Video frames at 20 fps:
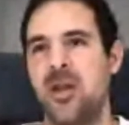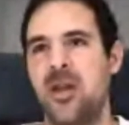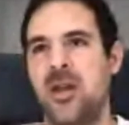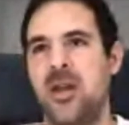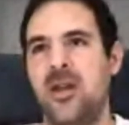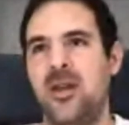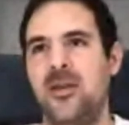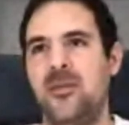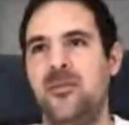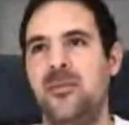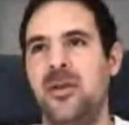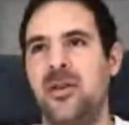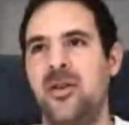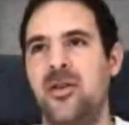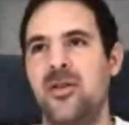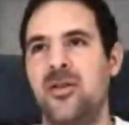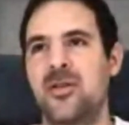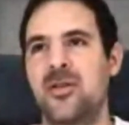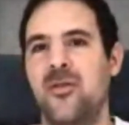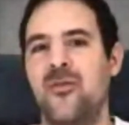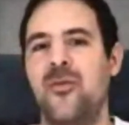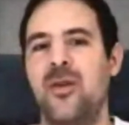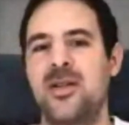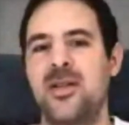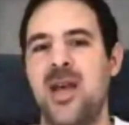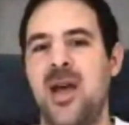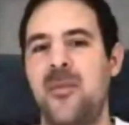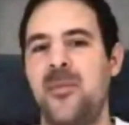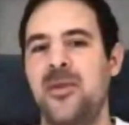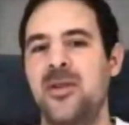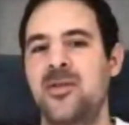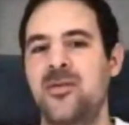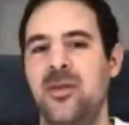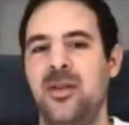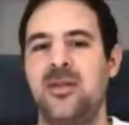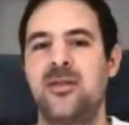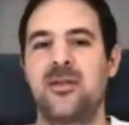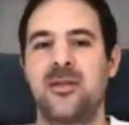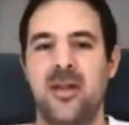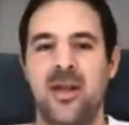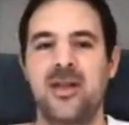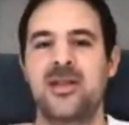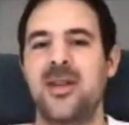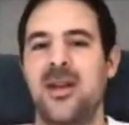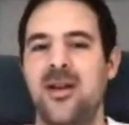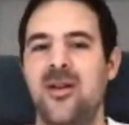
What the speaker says: and because of what happened to Ether Delta,